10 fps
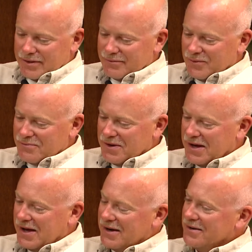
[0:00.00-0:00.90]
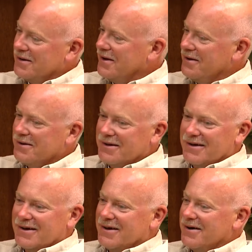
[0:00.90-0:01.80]
We've had
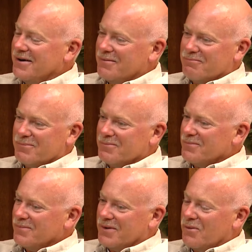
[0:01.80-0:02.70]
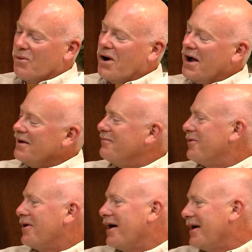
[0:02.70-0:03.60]
a wide
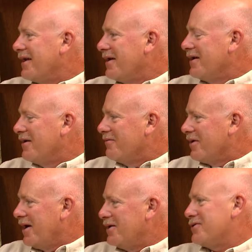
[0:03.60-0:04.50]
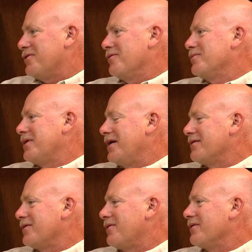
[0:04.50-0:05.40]
variety of age groups take
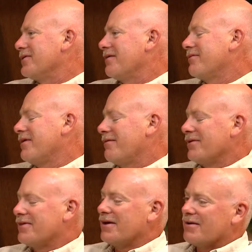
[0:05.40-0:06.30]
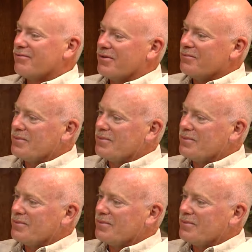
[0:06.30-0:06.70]
the course. Everything from